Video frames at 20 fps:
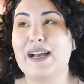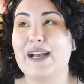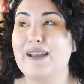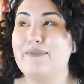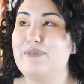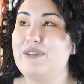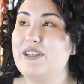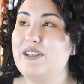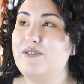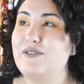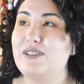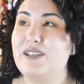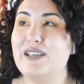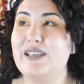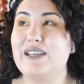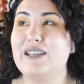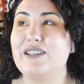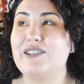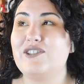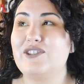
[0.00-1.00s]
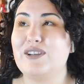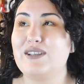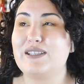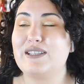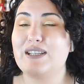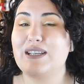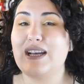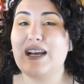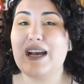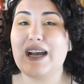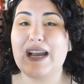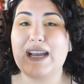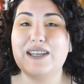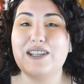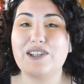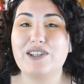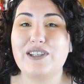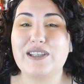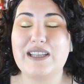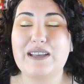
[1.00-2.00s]
I've been using it just to kind
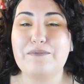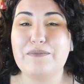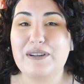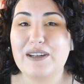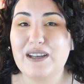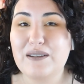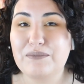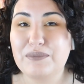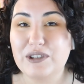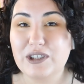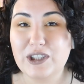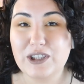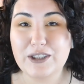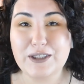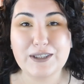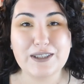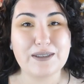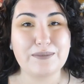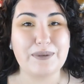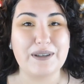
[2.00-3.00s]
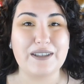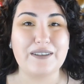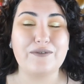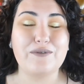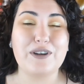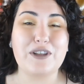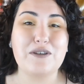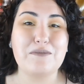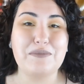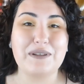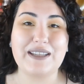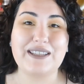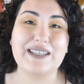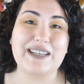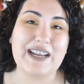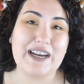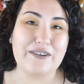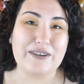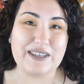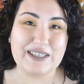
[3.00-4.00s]
of deepen up looks, but when you blend it
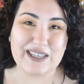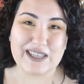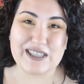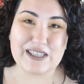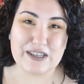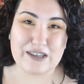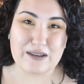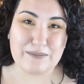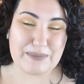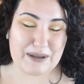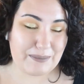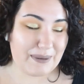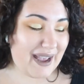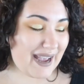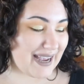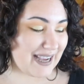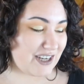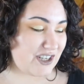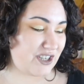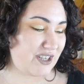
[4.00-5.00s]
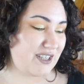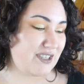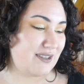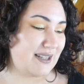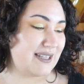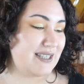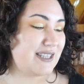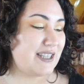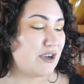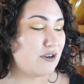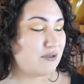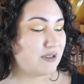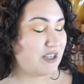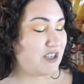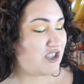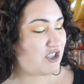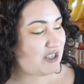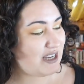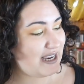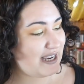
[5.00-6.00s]
out, it does look a bit patchy. So that's the only
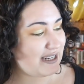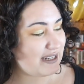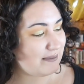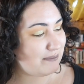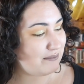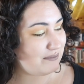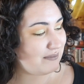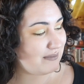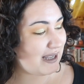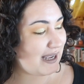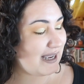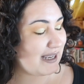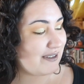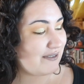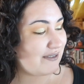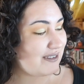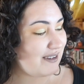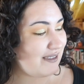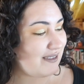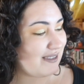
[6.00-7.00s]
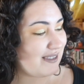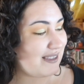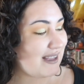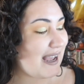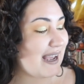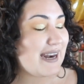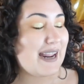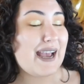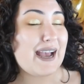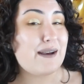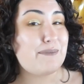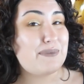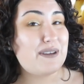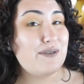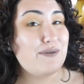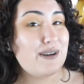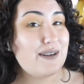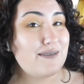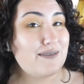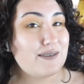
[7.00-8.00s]
shade I'm not that happy
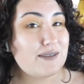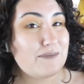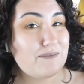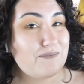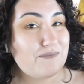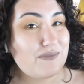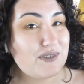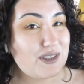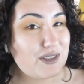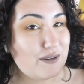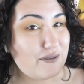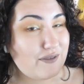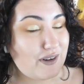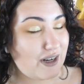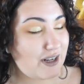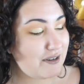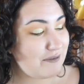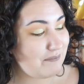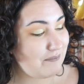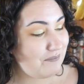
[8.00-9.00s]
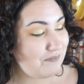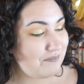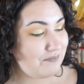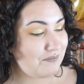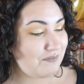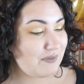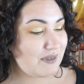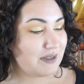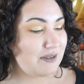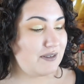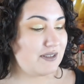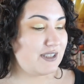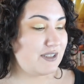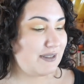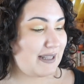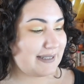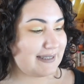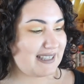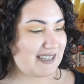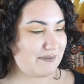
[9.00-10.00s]
with so far. So
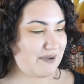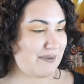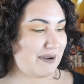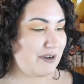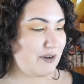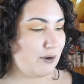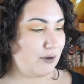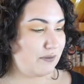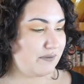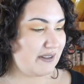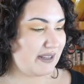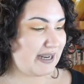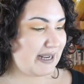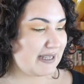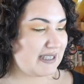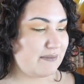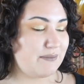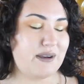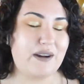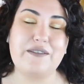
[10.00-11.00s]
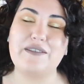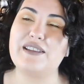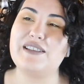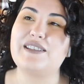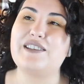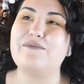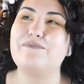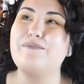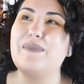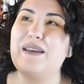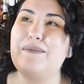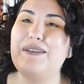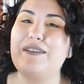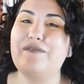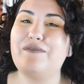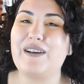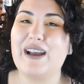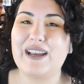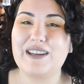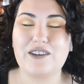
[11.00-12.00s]
that's going to be my goal for the next month, is to maybe
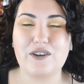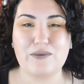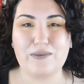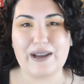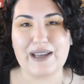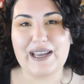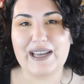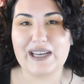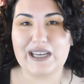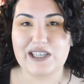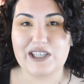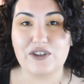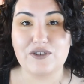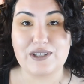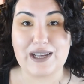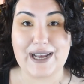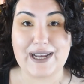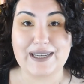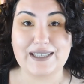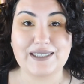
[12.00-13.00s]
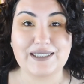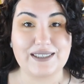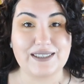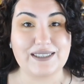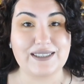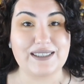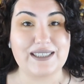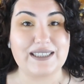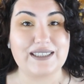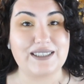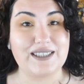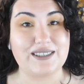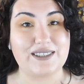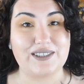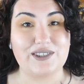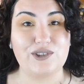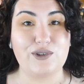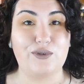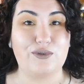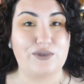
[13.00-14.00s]
find a way I can use Axis that
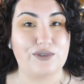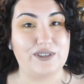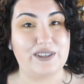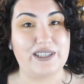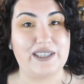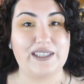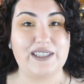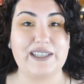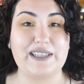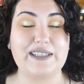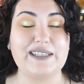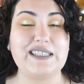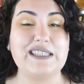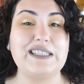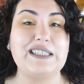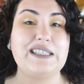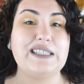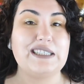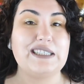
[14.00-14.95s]
doesn't totally like